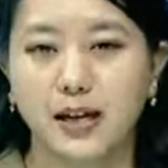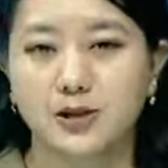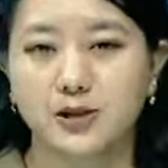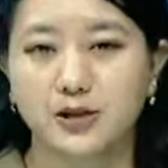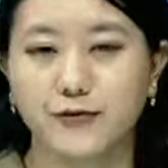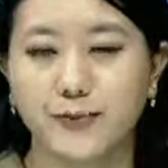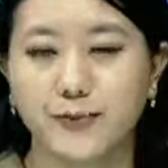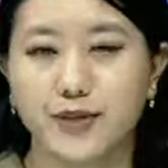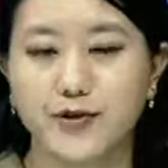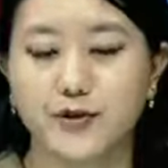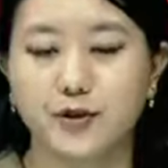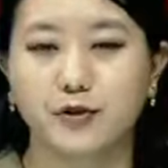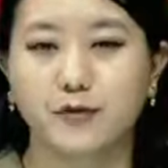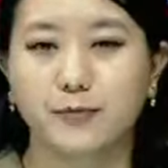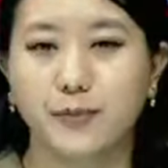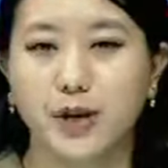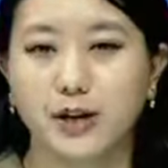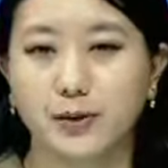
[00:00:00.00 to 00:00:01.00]
Chief Minister
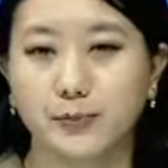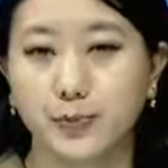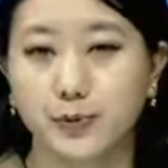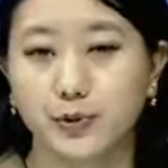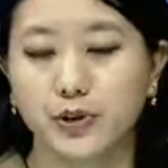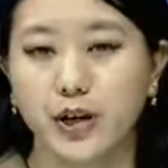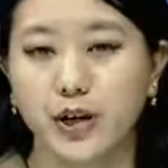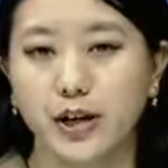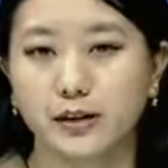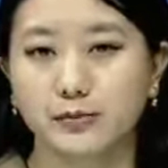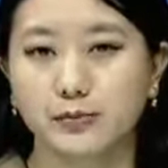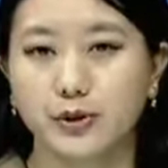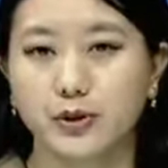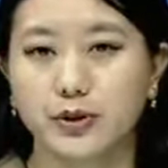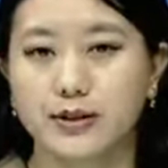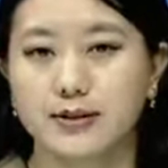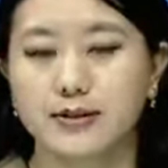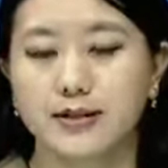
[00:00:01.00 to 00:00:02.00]
of Manipur and
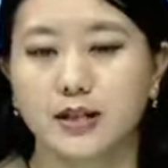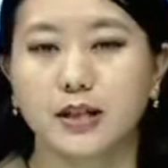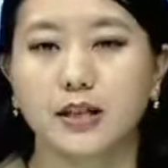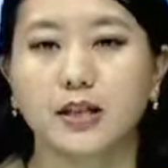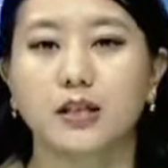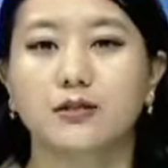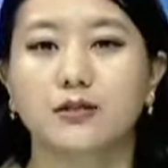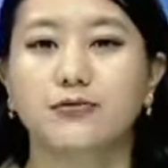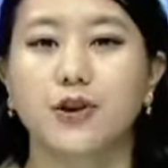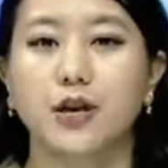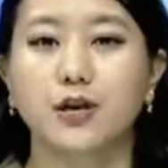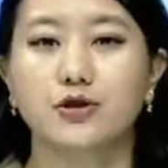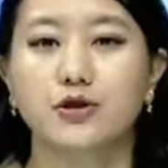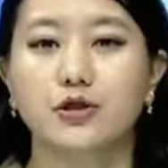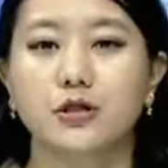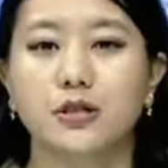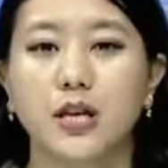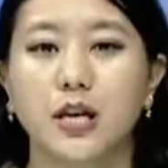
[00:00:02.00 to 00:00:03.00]
Biren Singh in a function